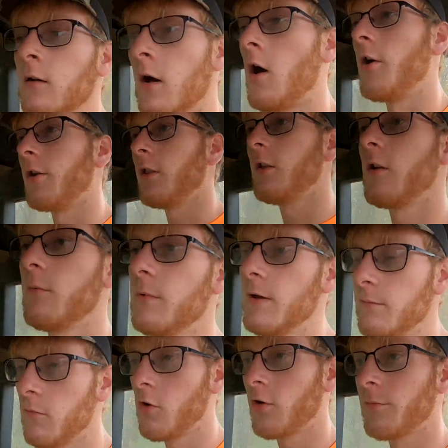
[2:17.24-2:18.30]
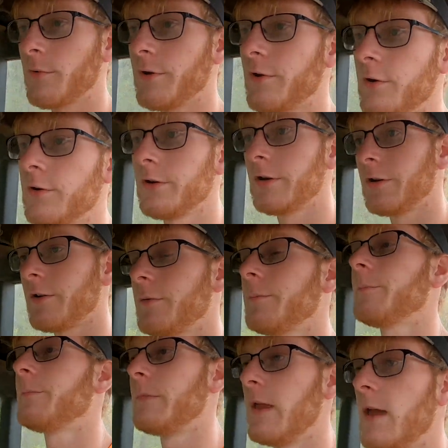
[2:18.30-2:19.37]
on a little bit more manure here,
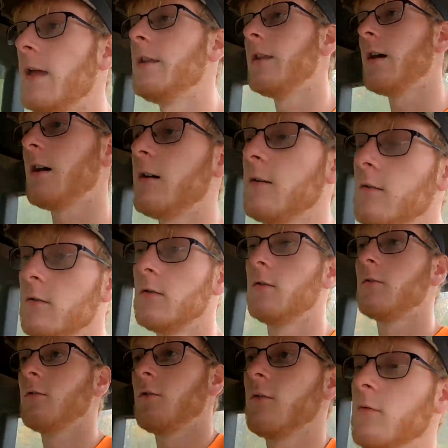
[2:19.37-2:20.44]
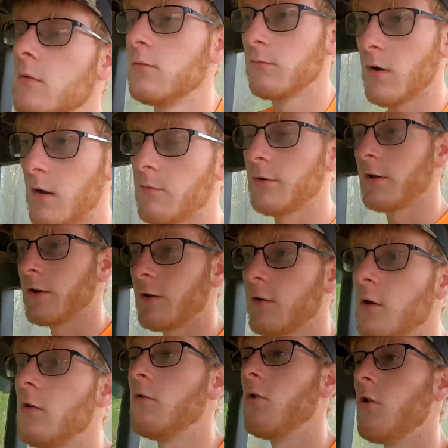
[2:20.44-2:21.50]
and probably gonna
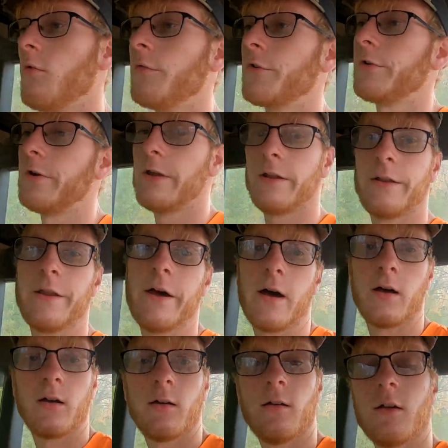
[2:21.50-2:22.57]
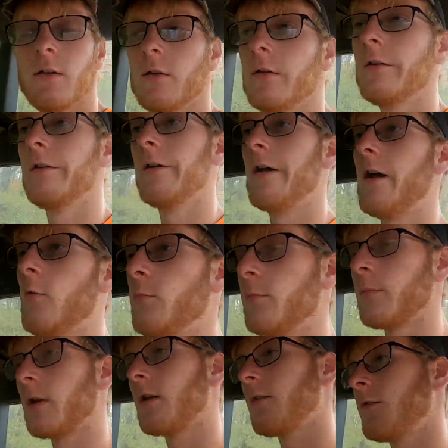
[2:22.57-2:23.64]
go over and help
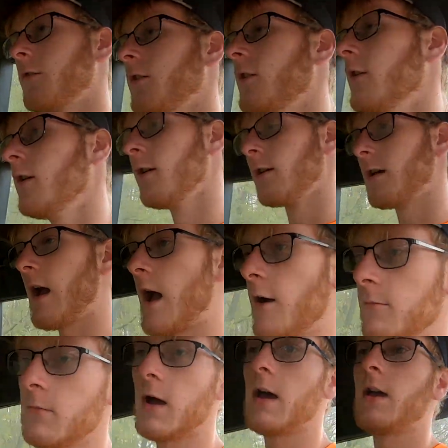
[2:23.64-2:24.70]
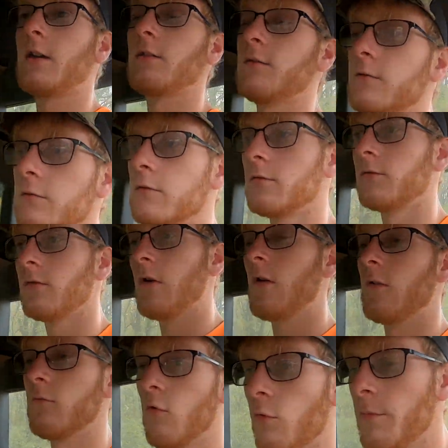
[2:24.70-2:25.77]
combine.
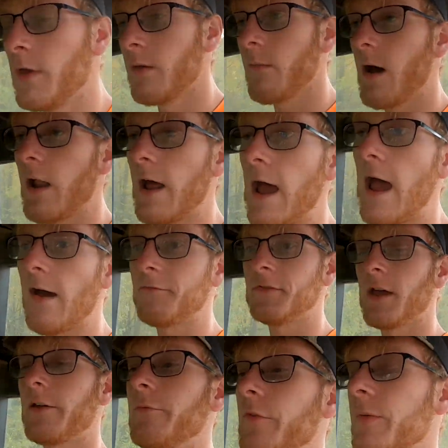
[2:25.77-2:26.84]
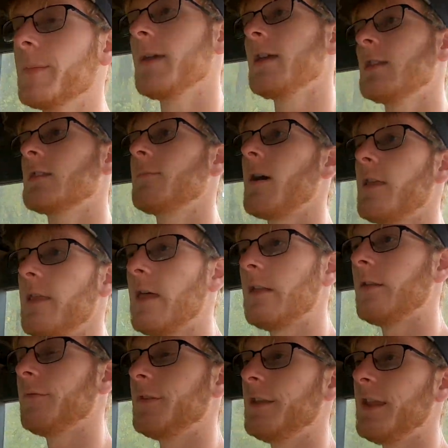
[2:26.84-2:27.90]
We'll be about half done with the beans by the
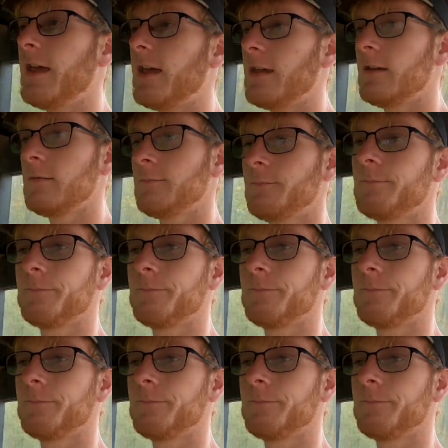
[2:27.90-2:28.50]
end of the day,